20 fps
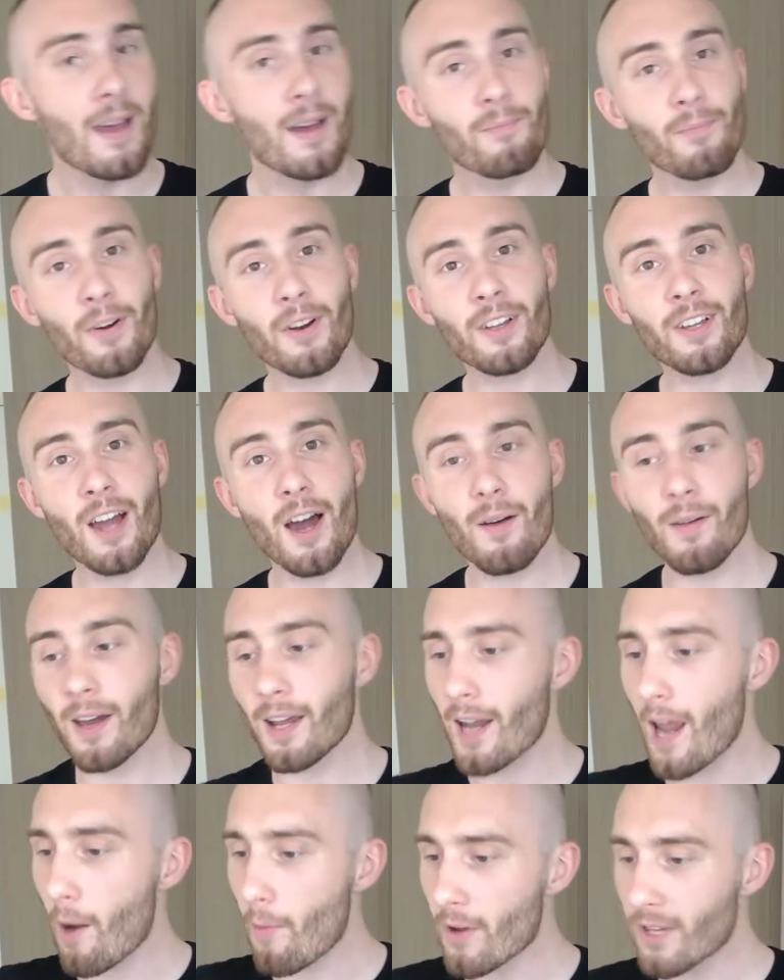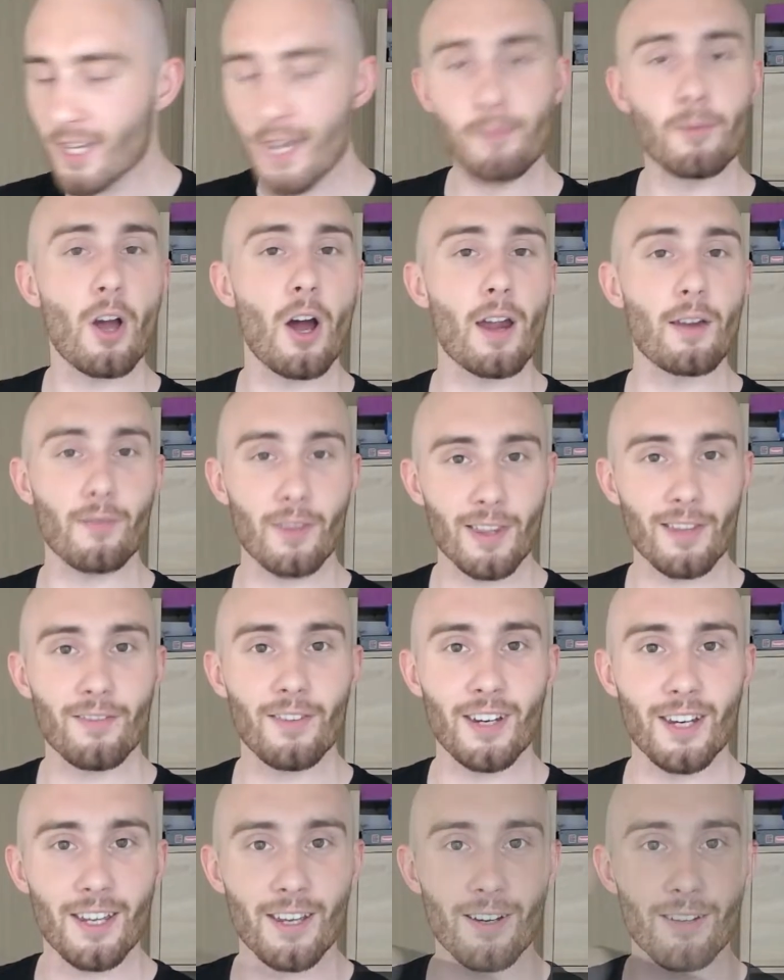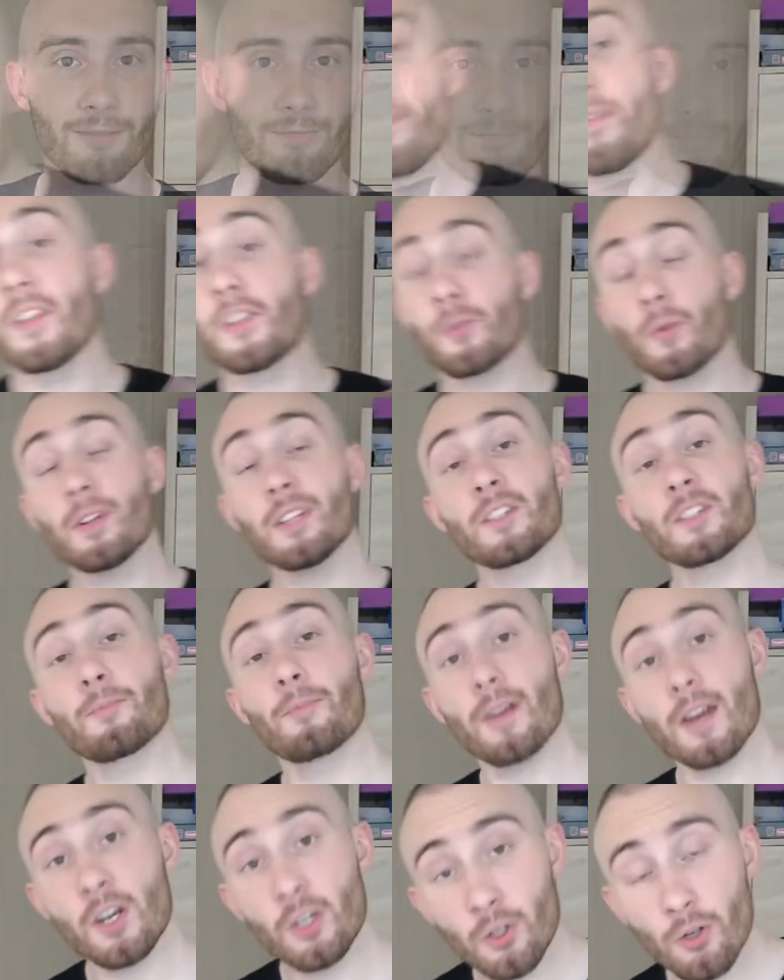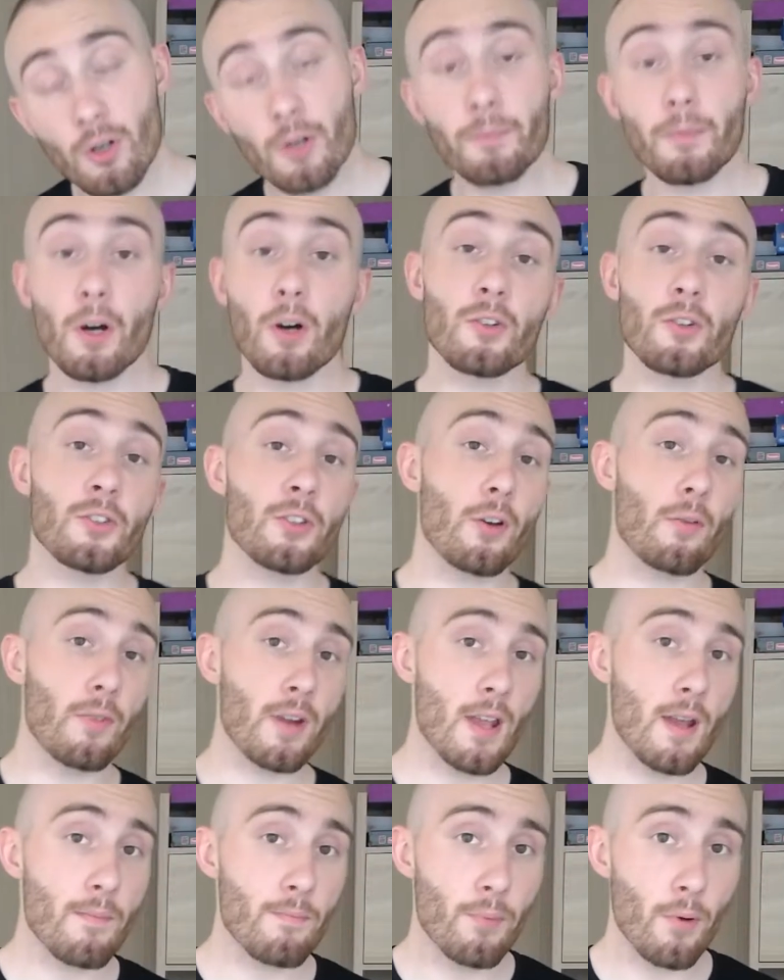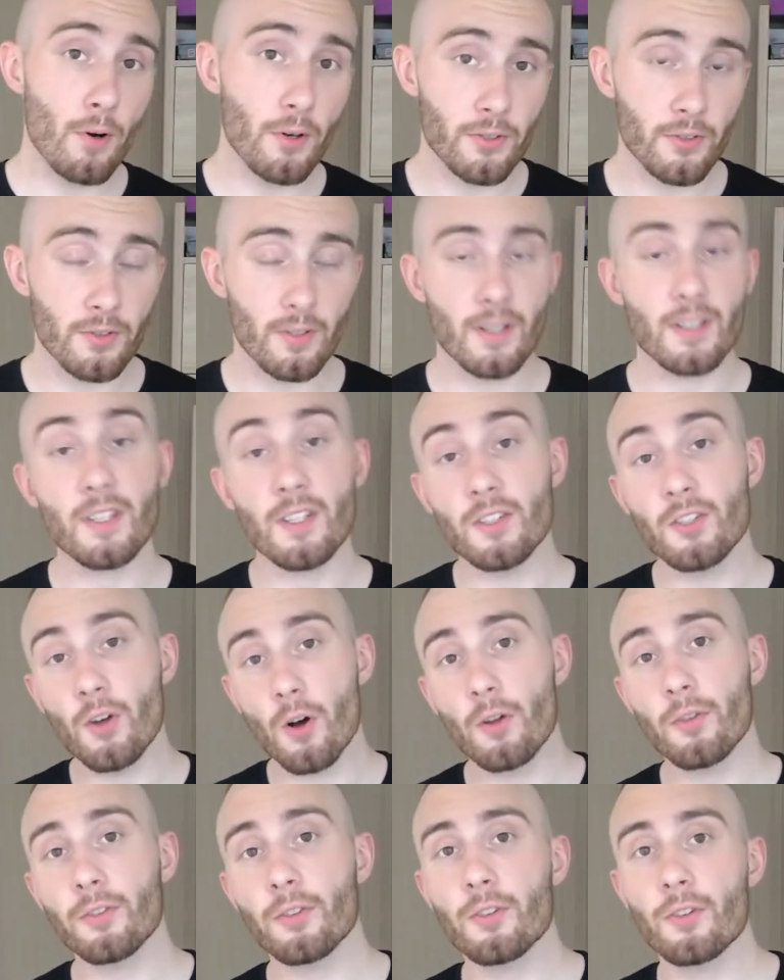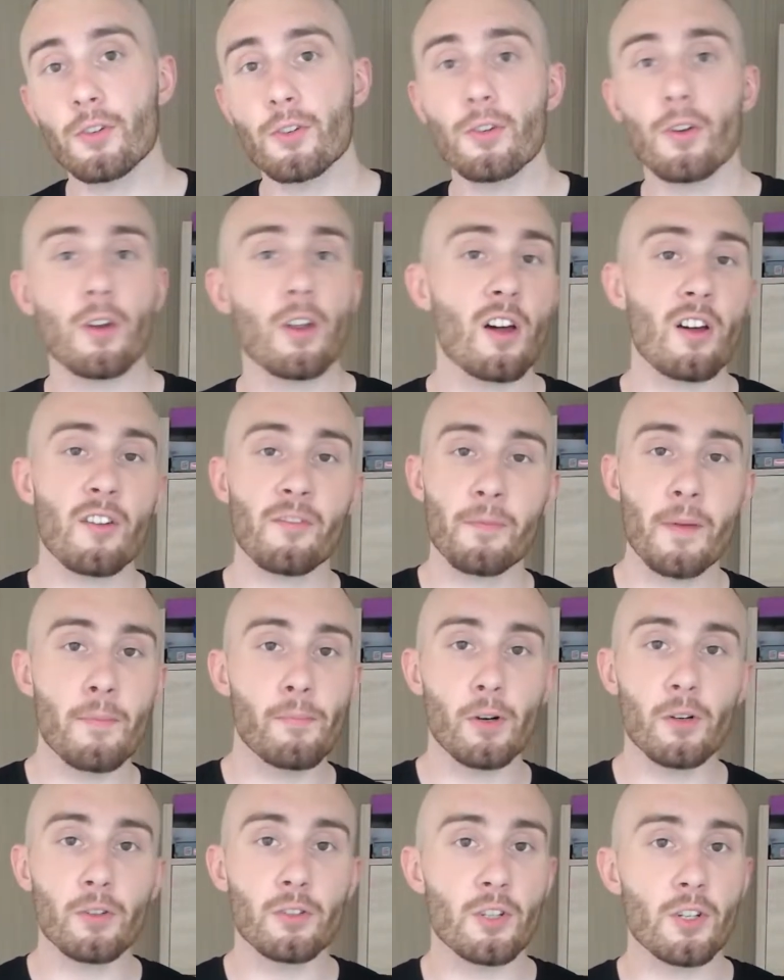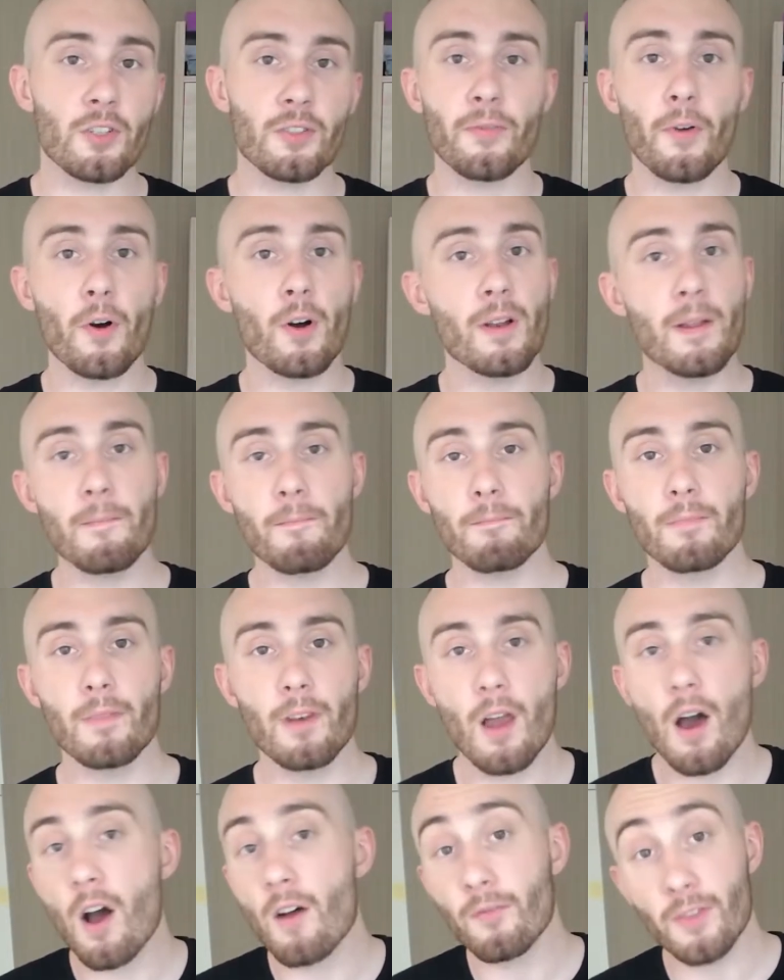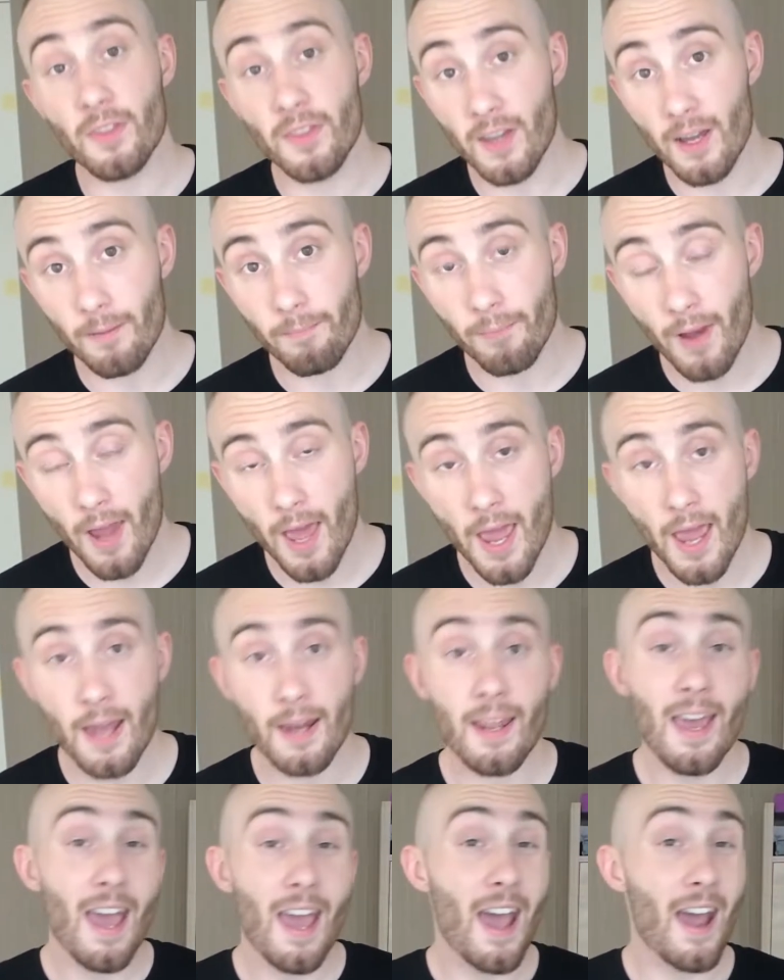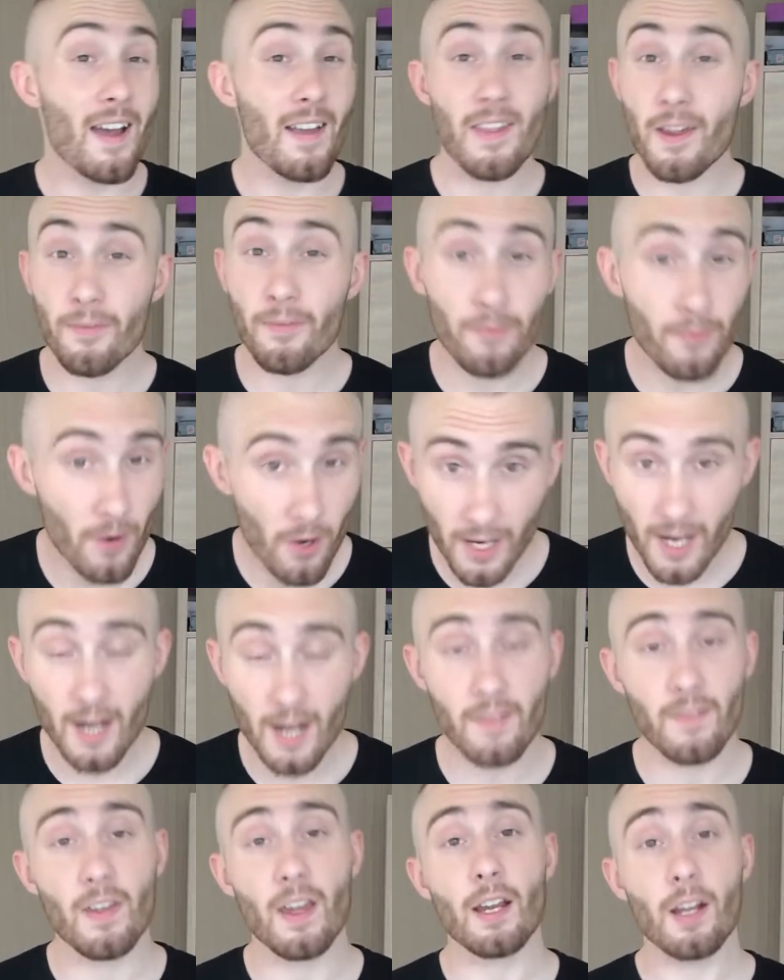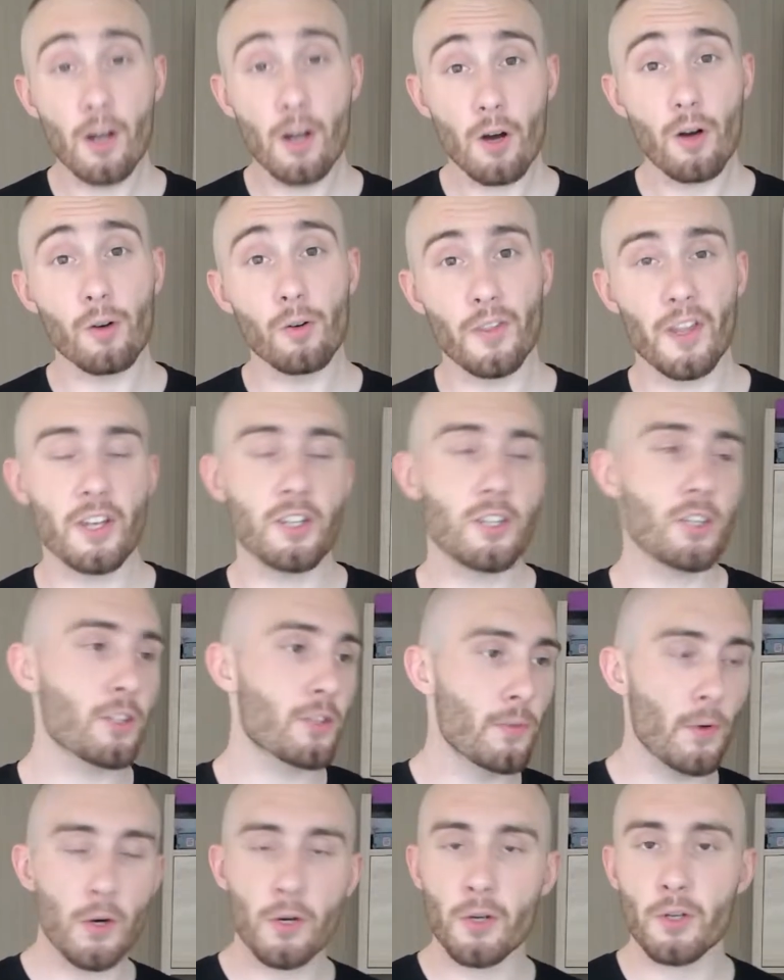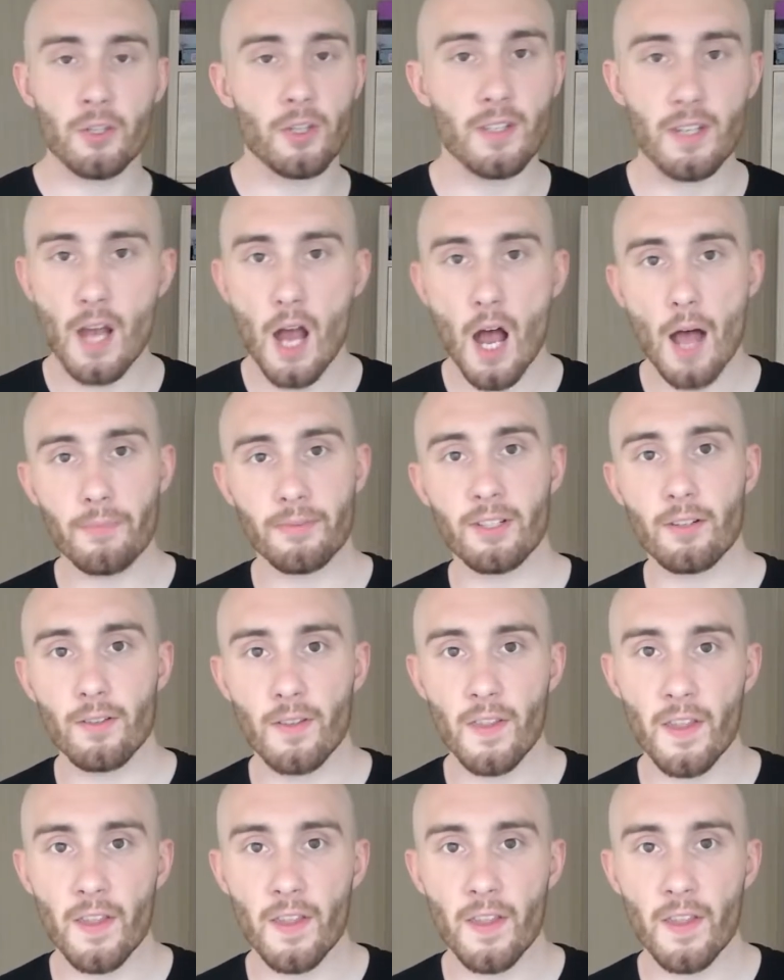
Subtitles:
put a comment and we keep going with the video. This one is pretty short but also really important. As I told you, a lot of people just fall in love with their plan and they forget their goal. They just focus on the obstacle.